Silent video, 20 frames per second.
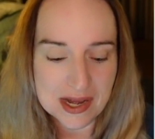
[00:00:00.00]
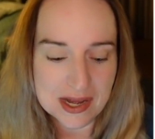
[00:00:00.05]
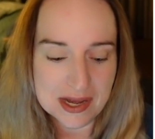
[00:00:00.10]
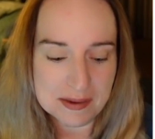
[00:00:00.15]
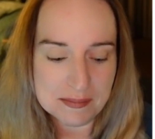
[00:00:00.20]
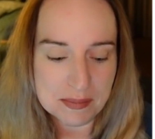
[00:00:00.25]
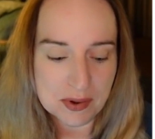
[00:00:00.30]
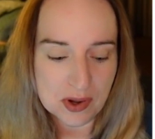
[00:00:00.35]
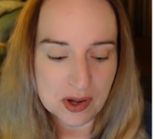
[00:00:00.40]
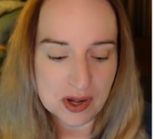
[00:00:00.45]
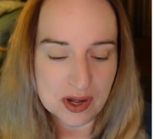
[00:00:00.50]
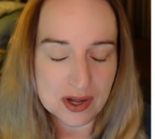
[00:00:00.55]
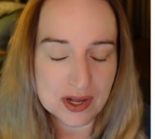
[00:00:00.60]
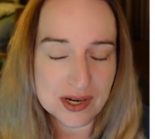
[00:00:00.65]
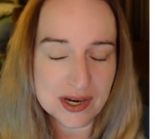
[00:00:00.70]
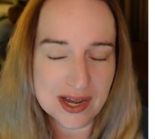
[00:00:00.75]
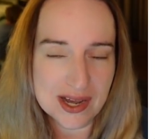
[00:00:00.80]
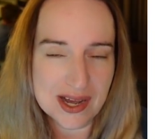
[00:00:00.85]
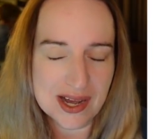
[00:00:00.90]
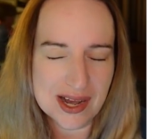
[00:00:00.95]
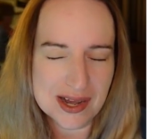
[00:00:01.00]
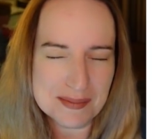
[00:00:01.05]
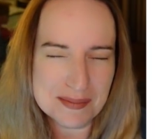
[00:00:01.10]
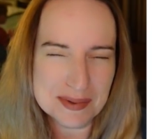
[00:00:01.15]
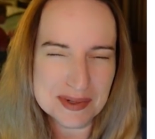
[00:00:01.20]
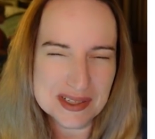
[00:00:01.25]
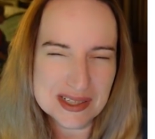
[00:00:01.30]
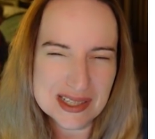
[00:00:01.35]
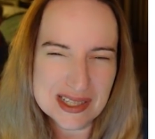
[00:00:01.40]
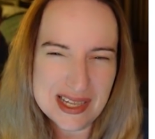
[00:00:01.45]
I bought, I
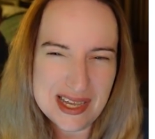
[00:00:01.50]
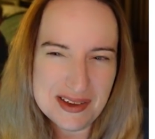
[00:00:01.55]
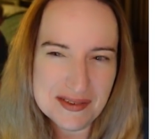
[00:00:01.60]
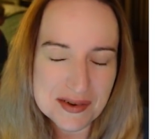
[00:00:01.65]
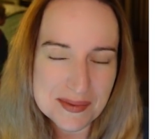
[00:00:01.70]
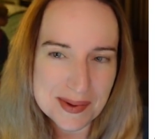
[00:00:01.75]
believe,